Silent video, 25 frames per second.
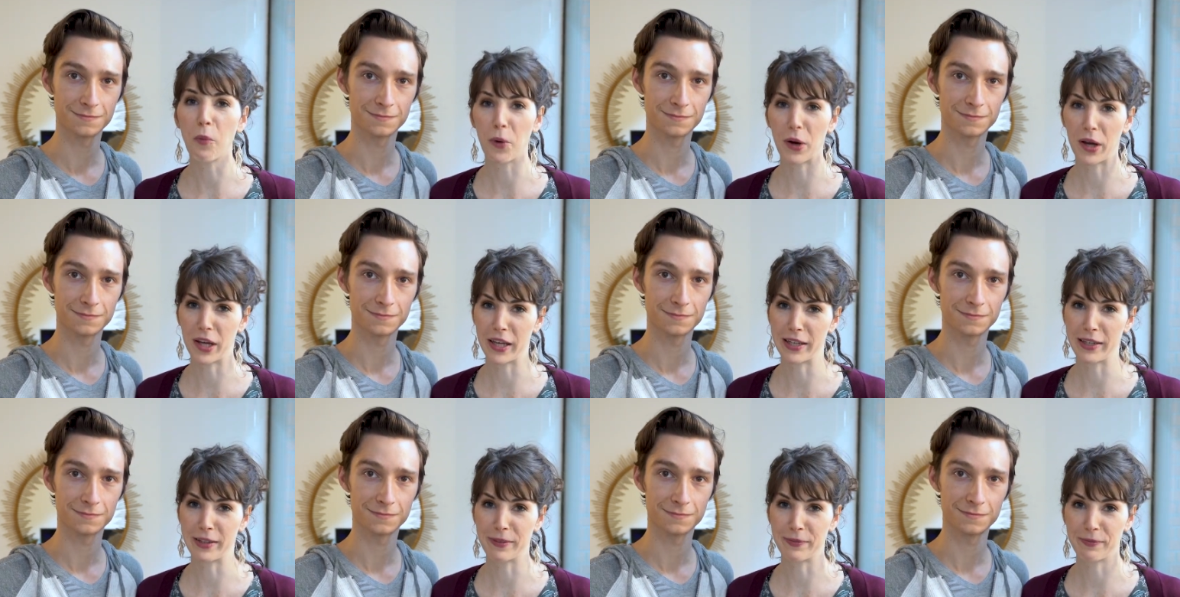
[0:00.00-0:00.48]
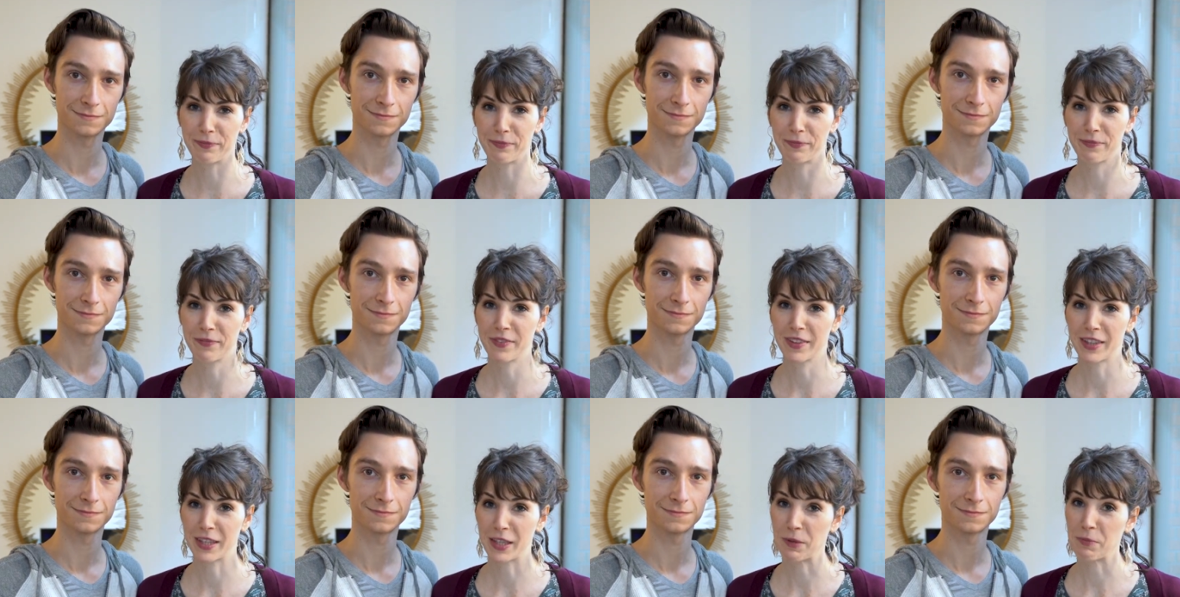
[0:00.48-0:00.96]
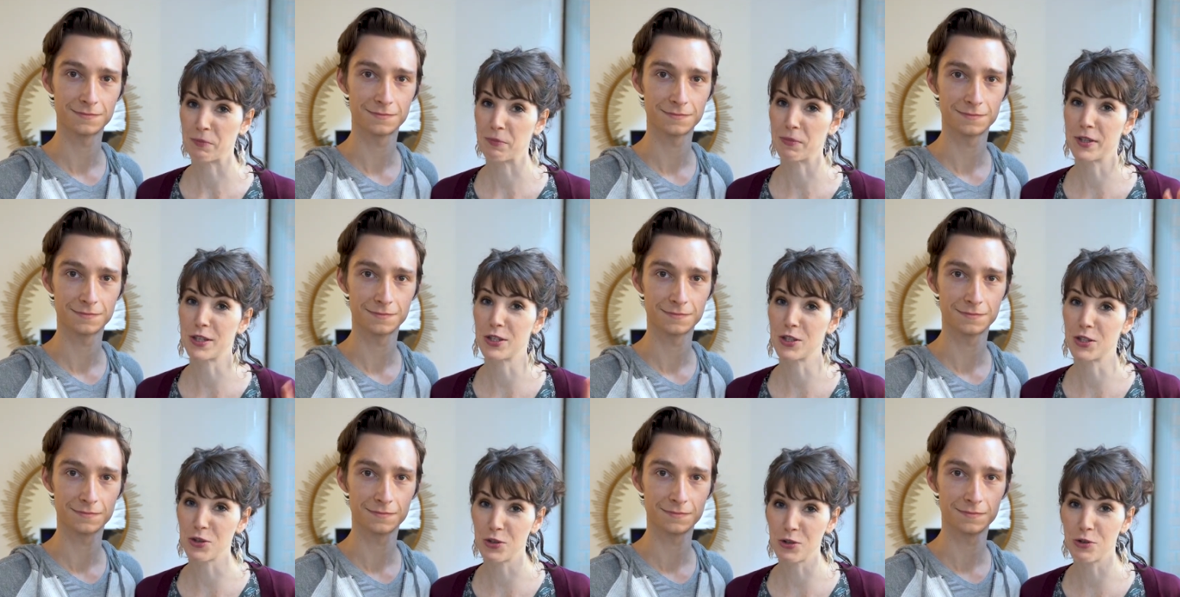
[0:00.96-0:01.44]
Speaker 1: one,
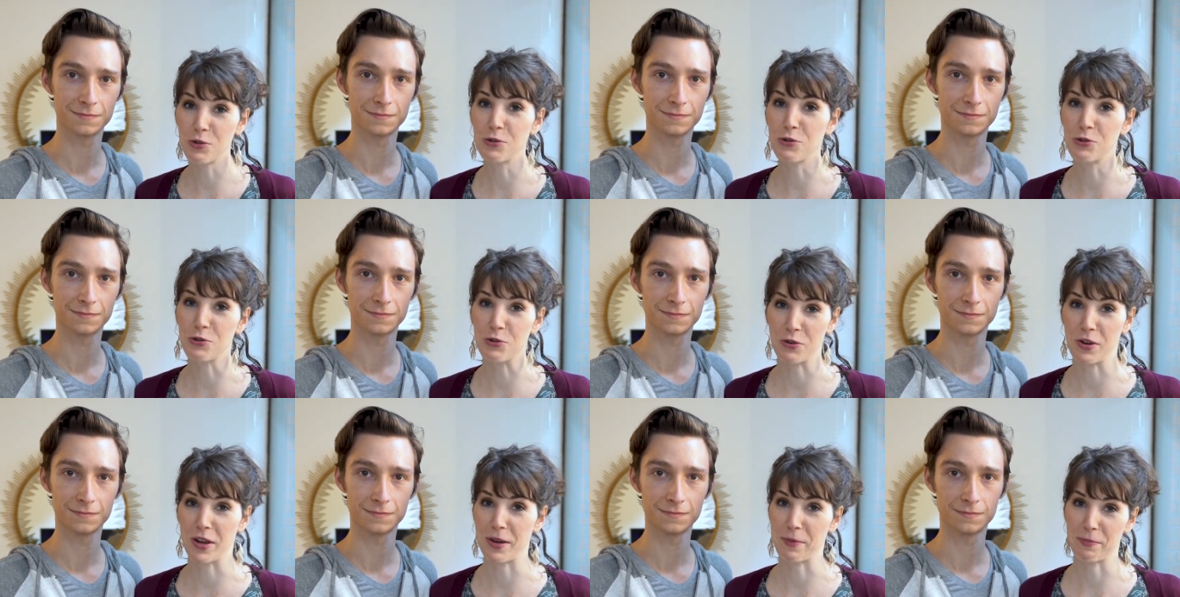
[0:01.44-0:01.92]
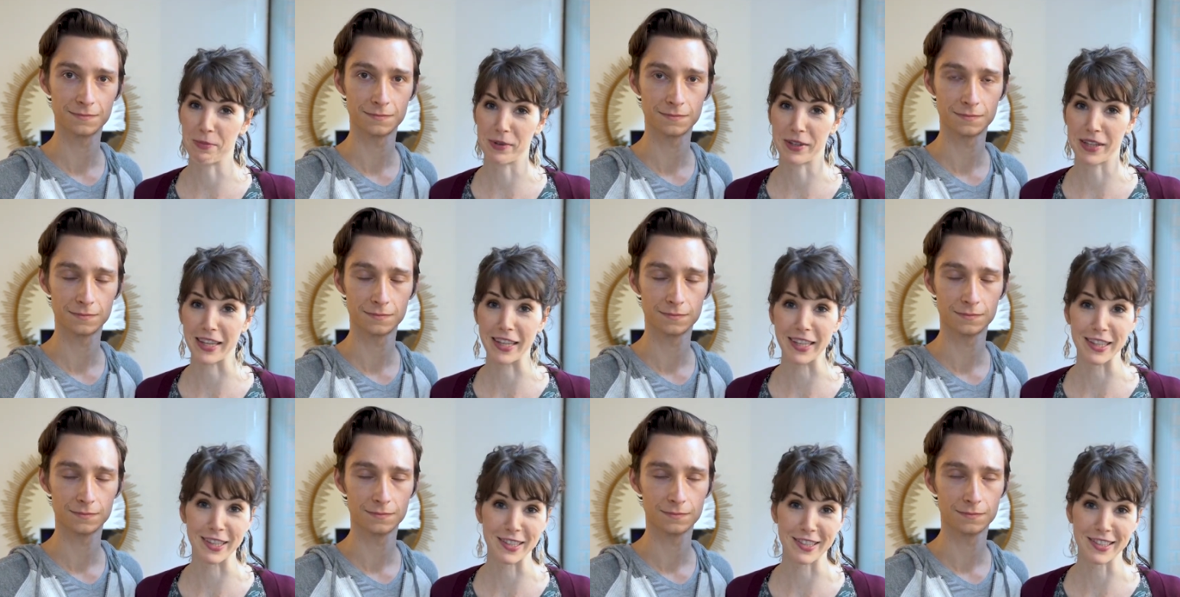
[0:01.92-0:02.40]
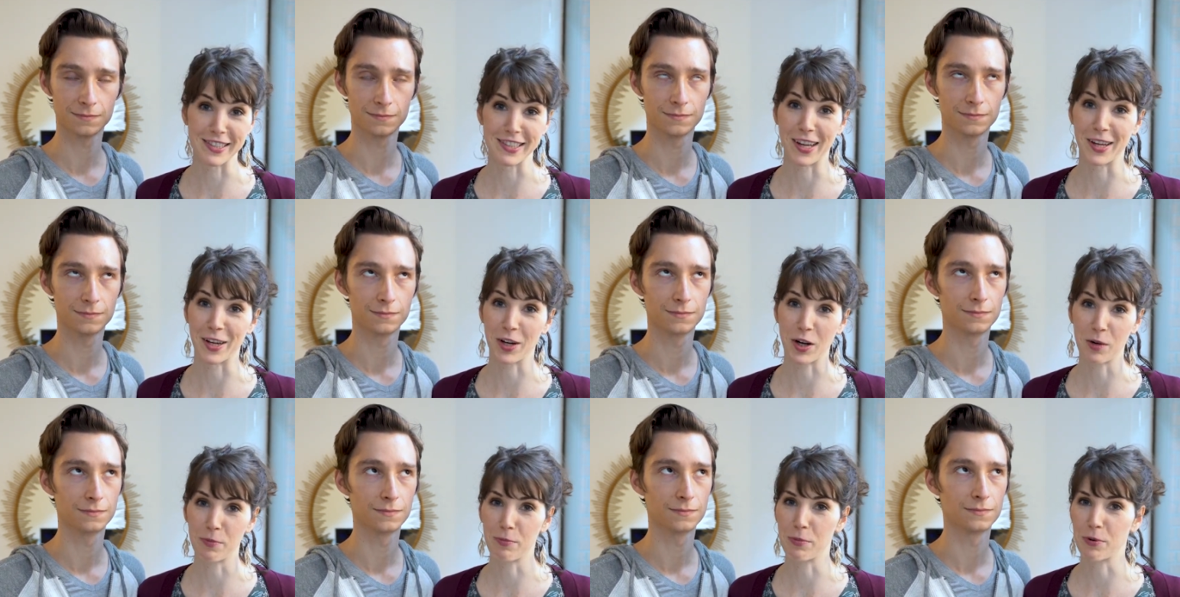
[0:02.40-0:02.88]
Put two trampolines
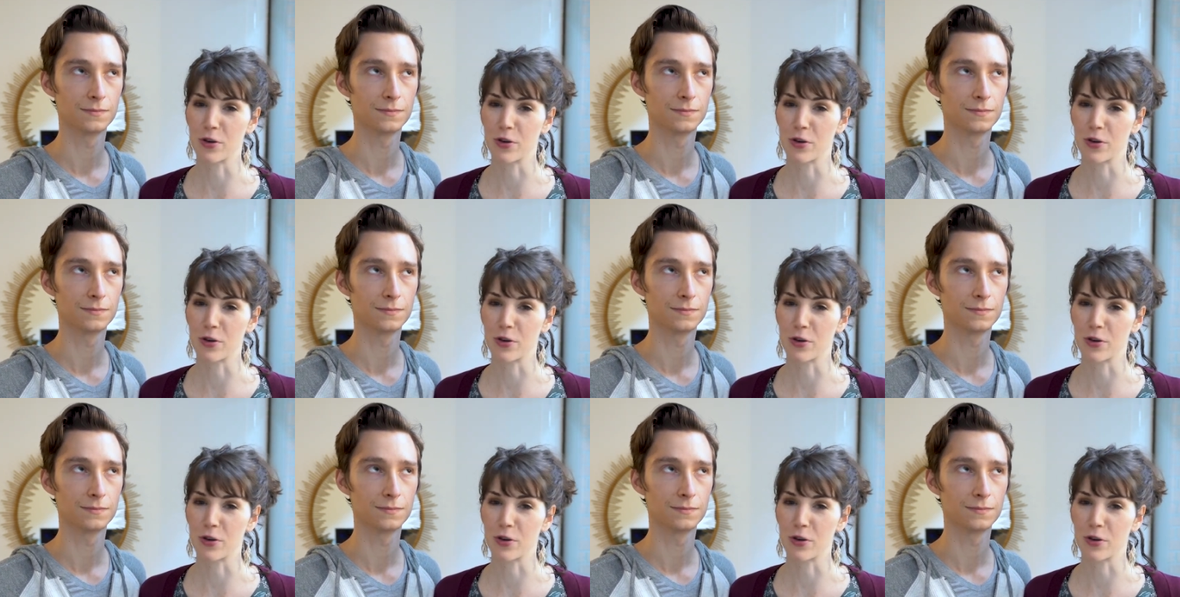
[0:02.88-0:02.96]
on our